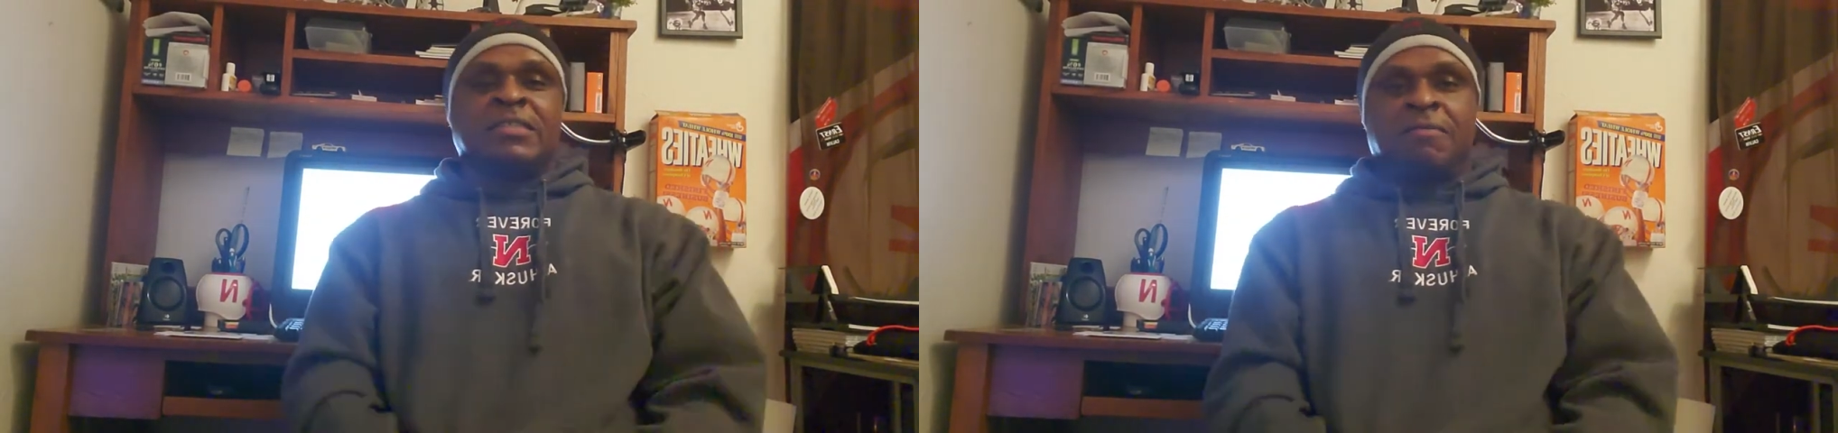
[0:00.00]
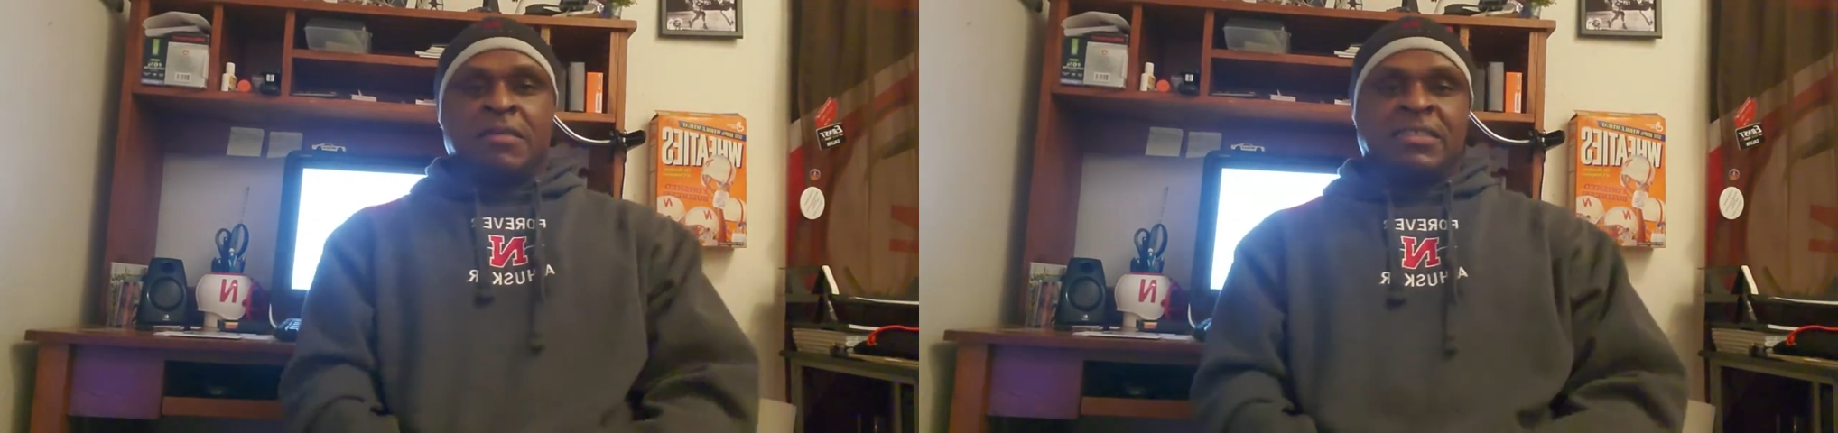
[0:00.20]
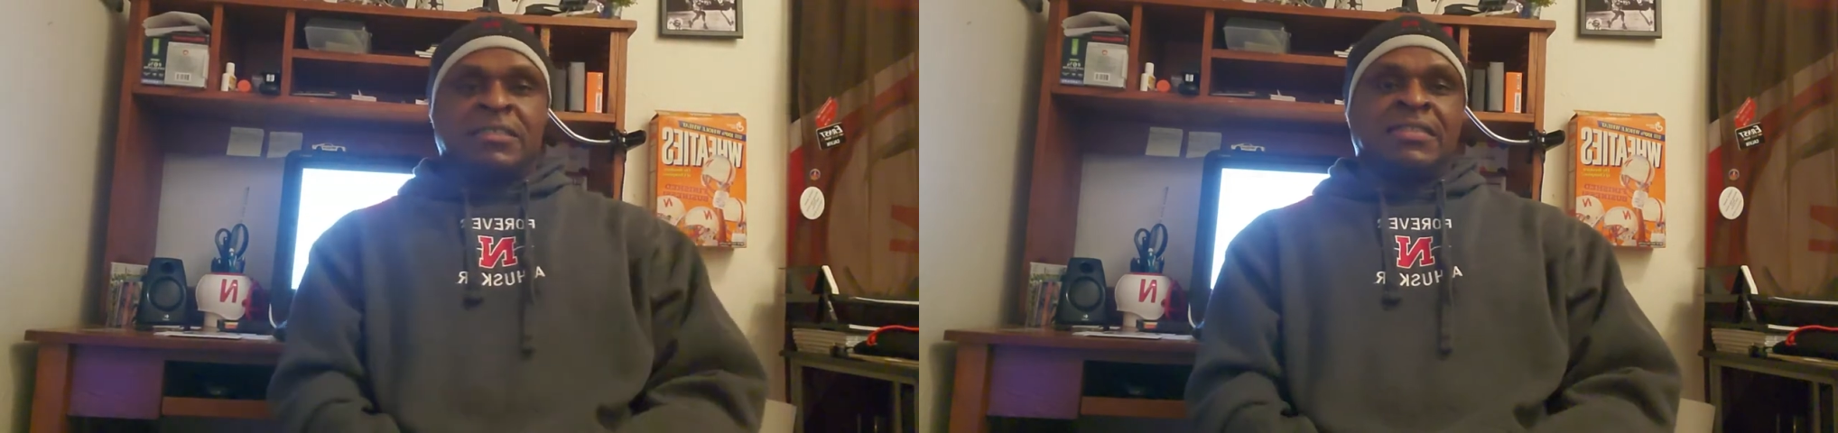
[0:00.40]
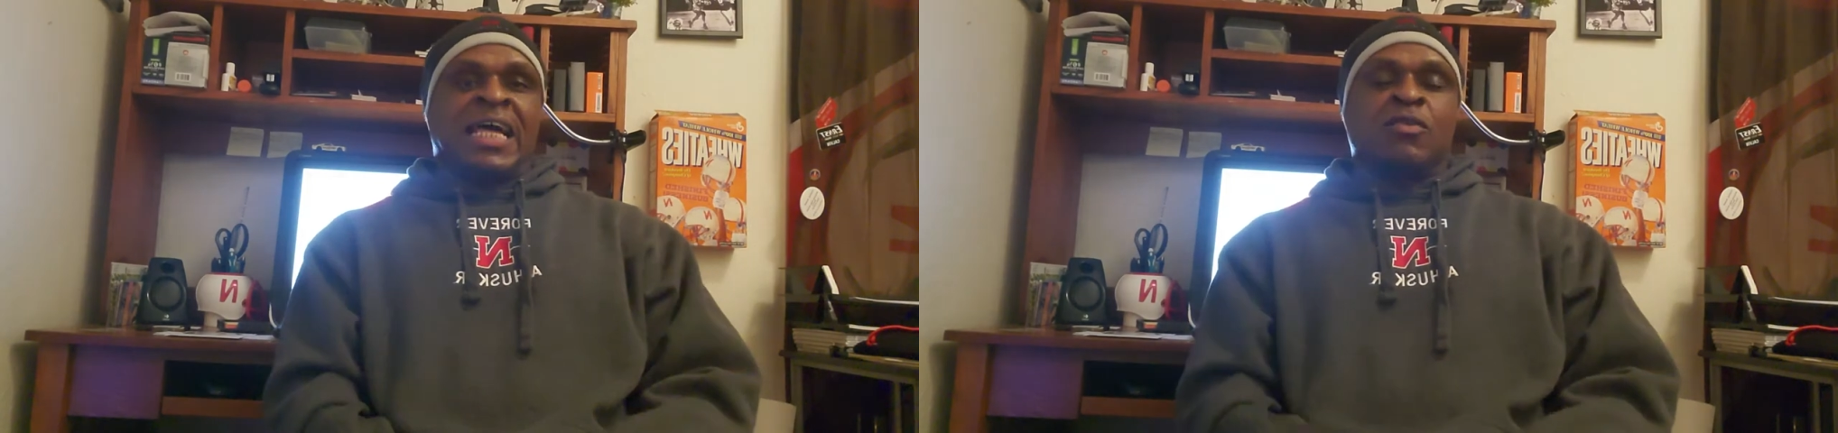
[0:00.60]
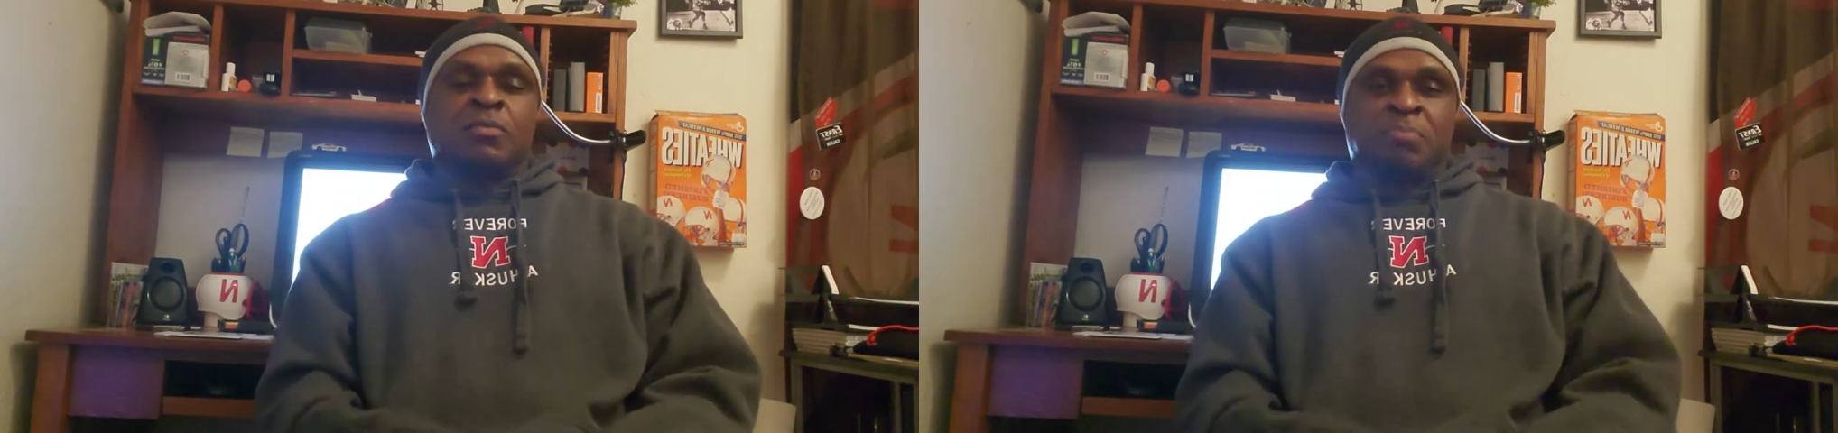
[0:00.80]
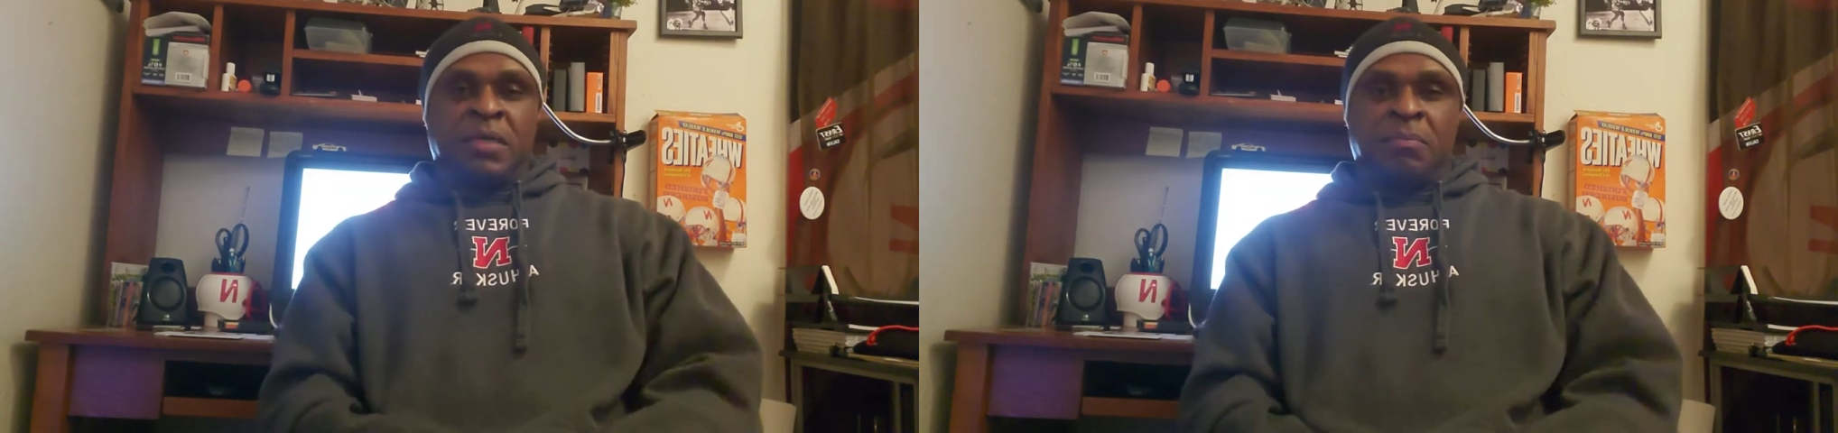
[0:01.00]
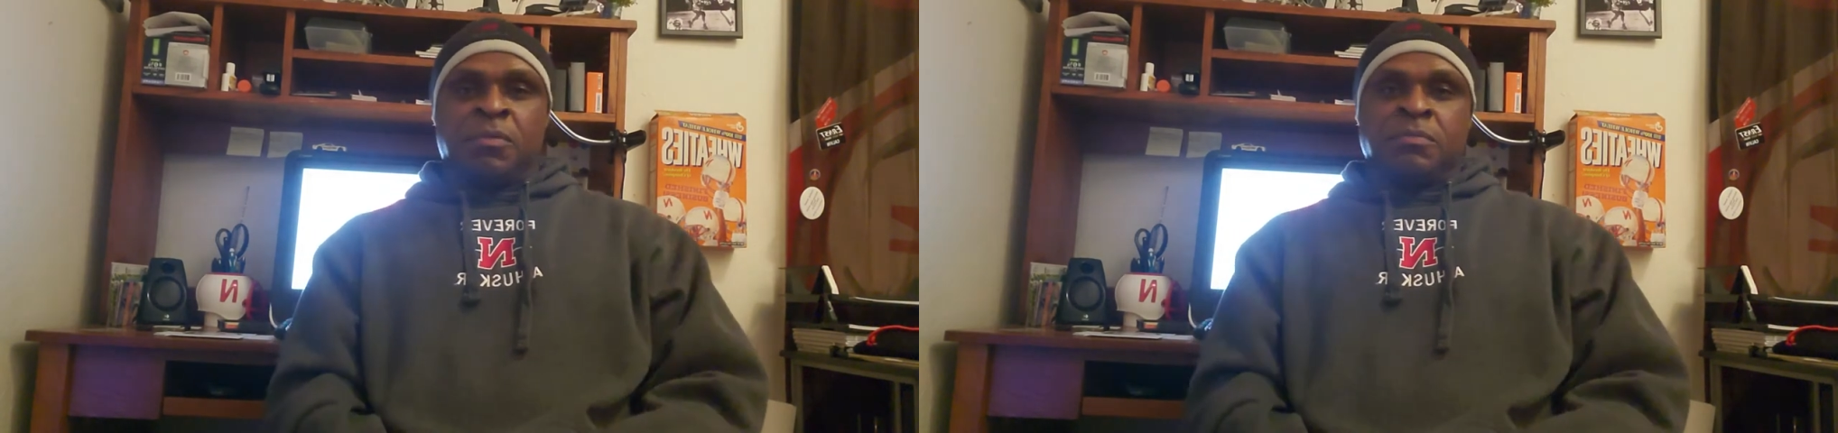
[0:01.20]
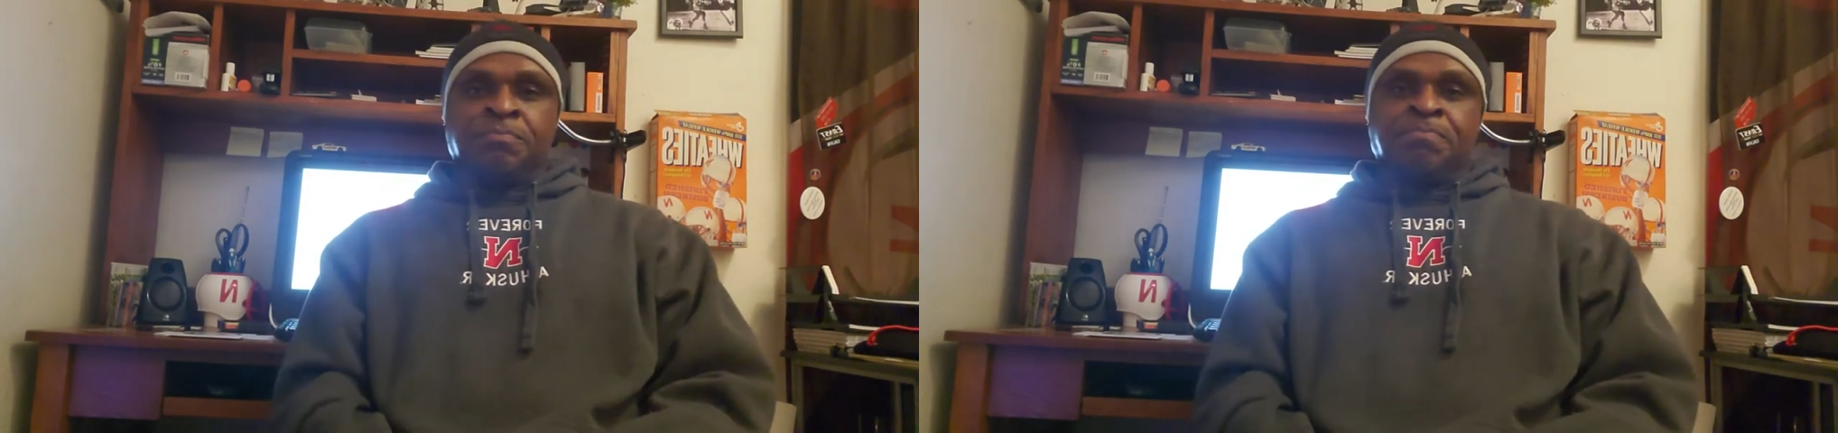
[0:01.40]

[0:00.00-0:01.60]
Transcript: 76,000 people.